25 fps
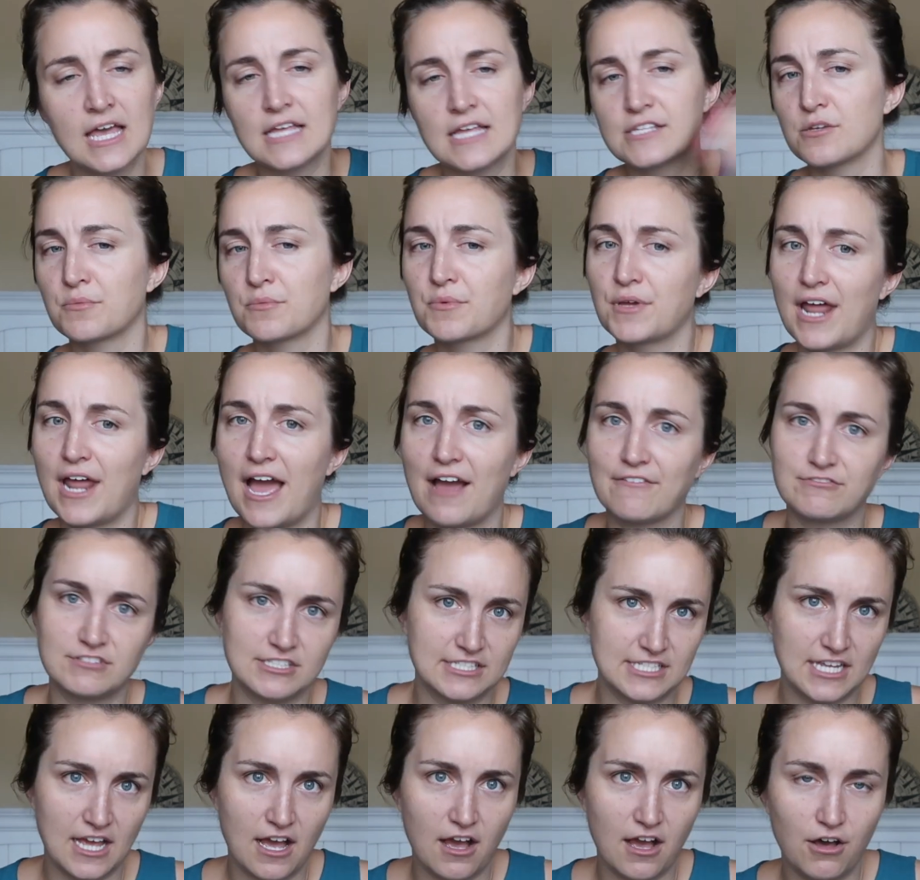So I'm gonna have
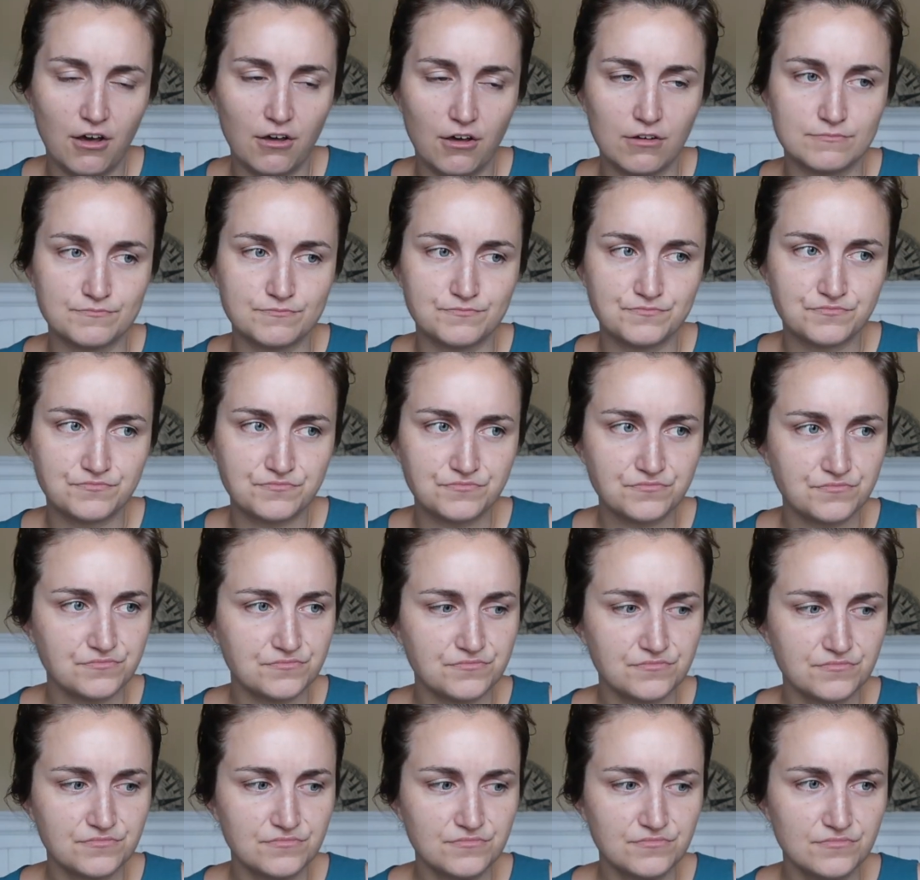to tell
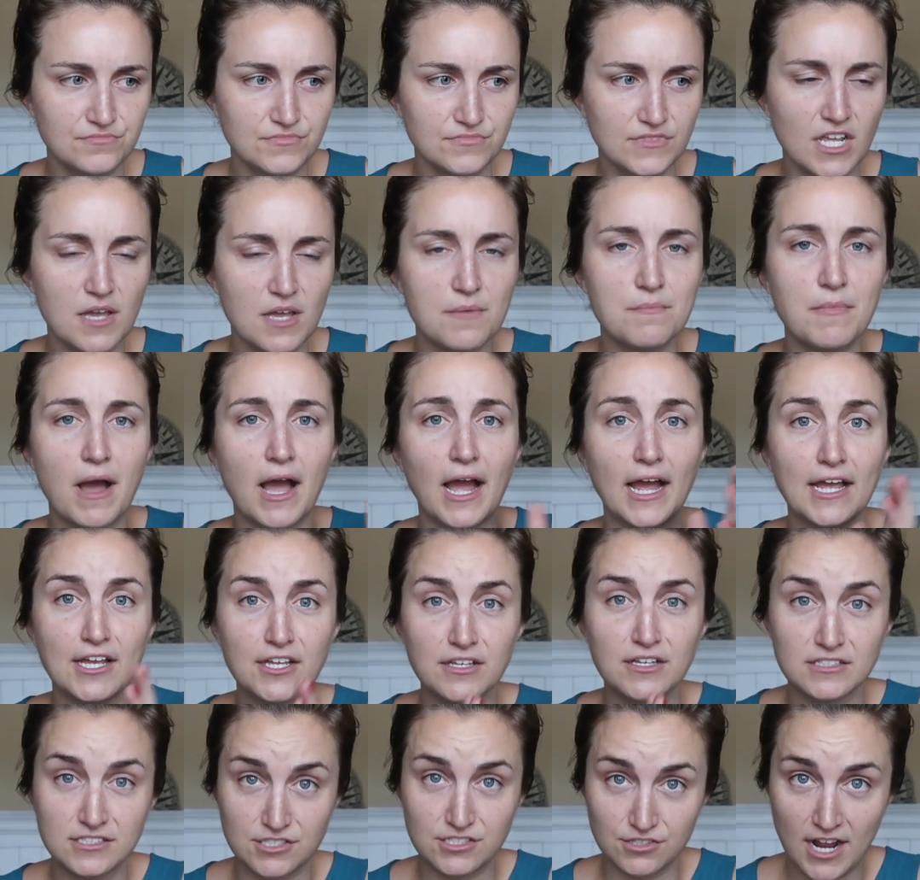my
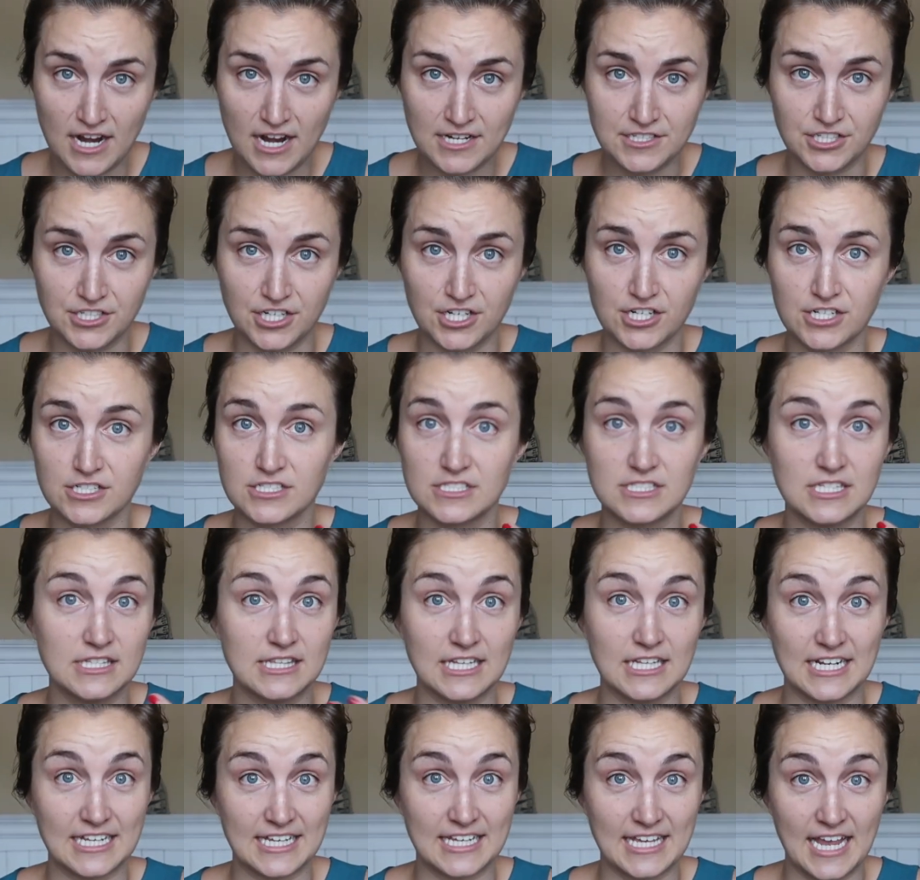directors
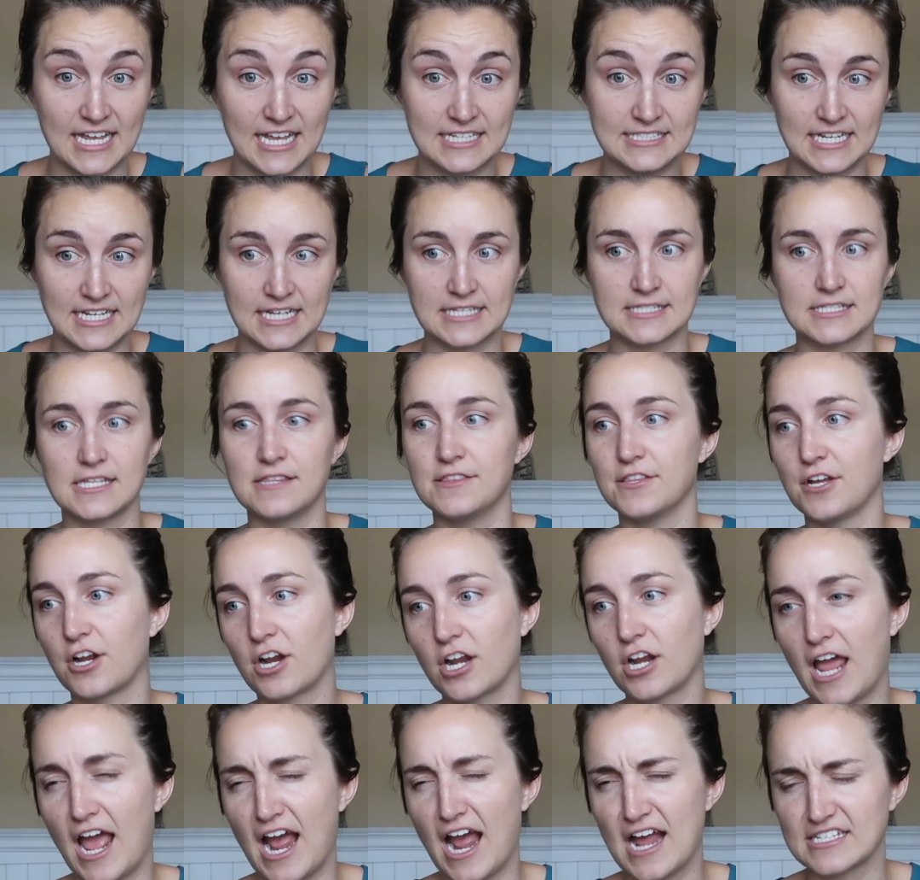that I can't dance and they're
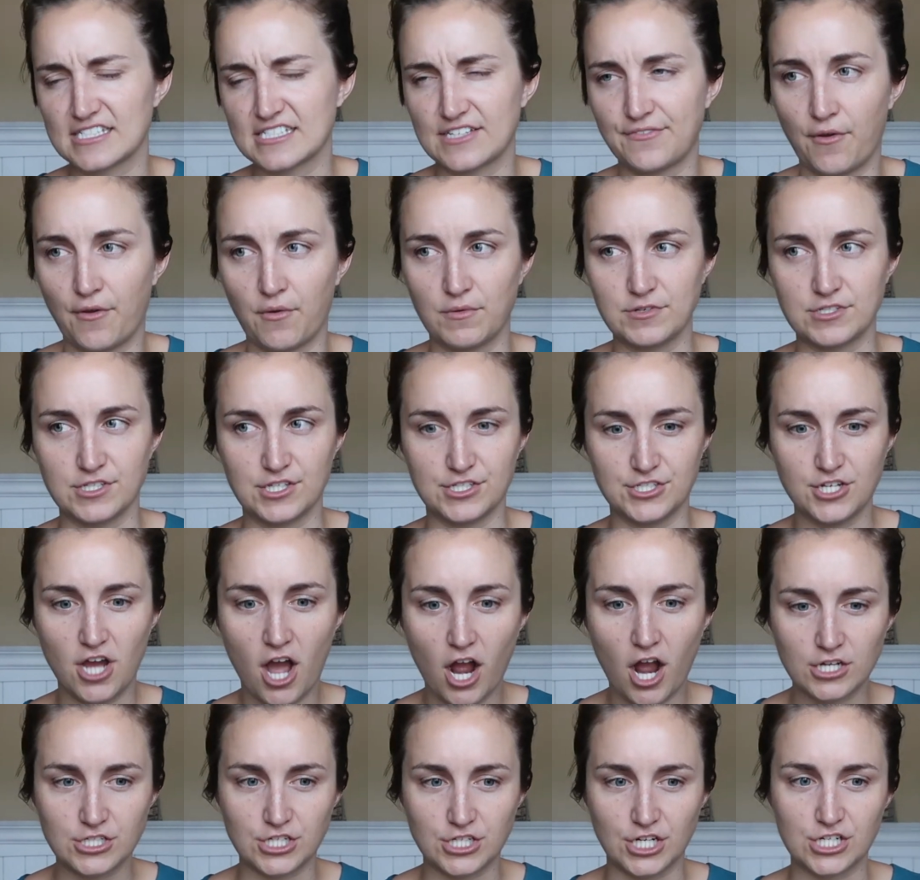gonna ask if I went to the
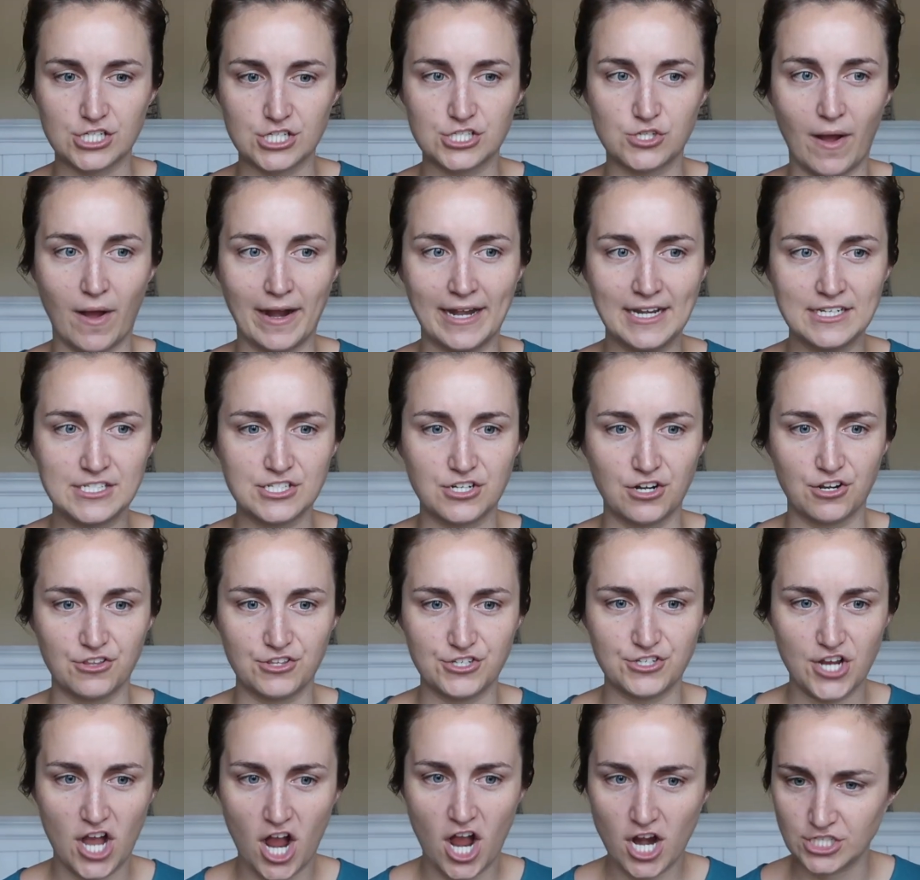doctor, so I need to go to
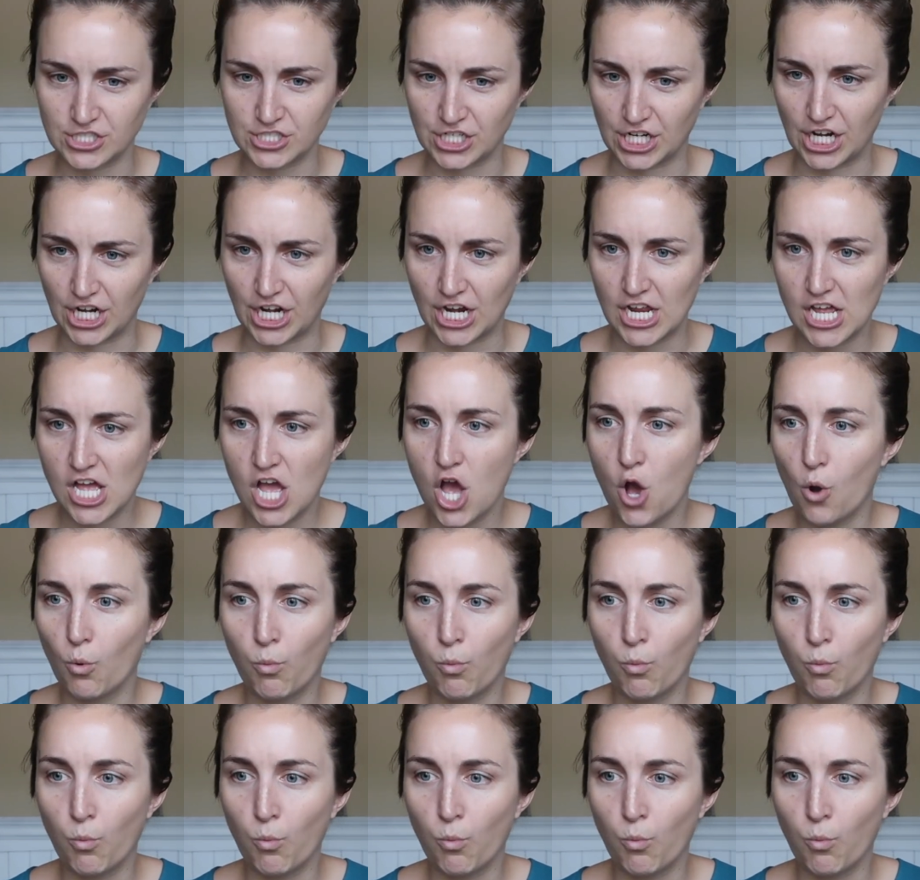the doctor.